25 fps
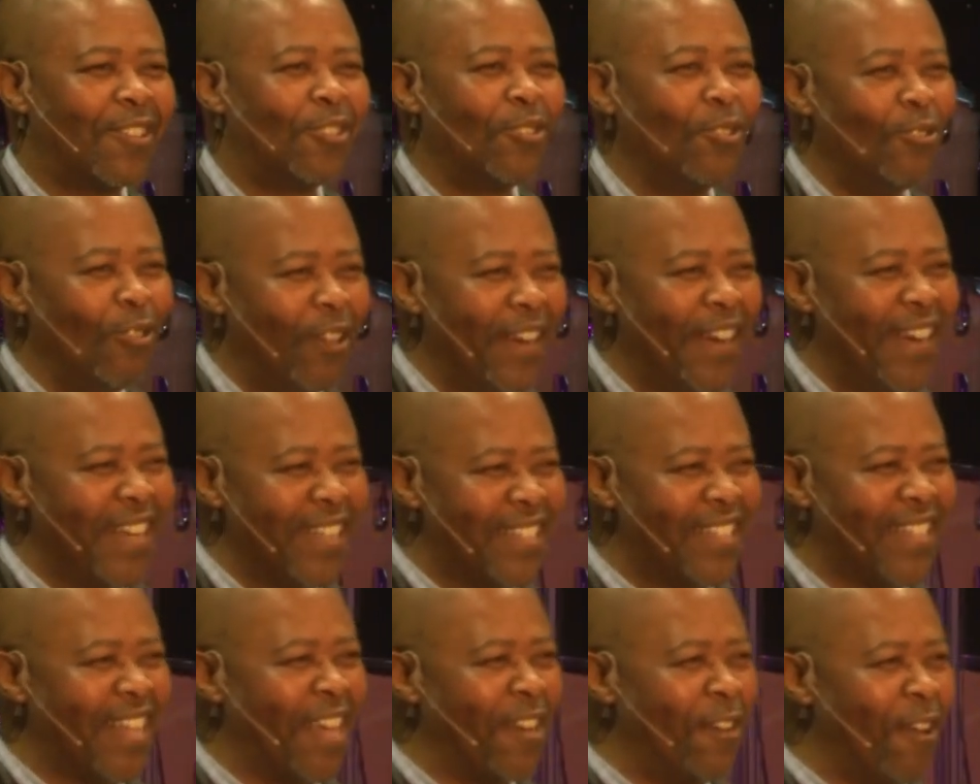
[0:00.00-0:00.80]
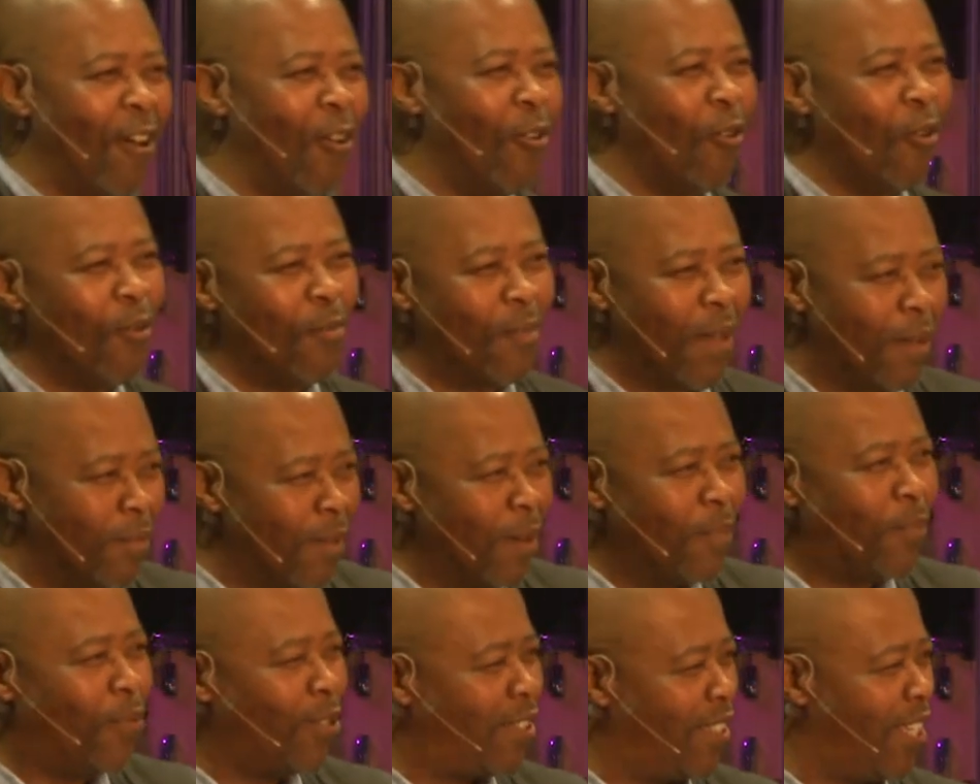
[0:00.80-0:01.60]
Do you understand how
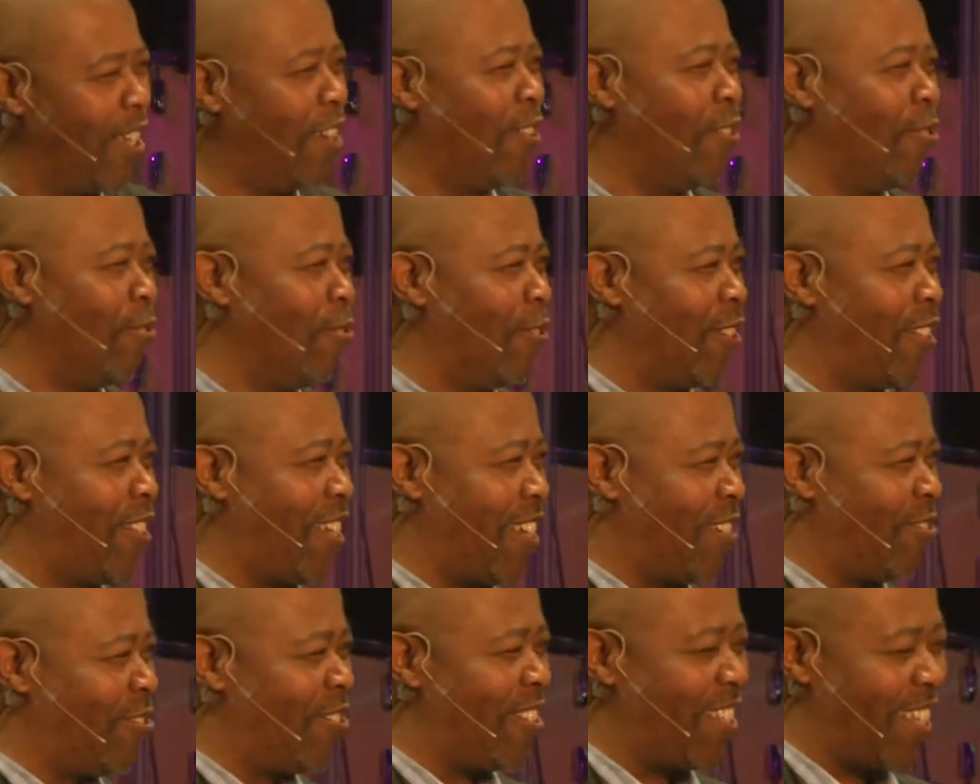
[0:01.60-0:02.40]
what I say?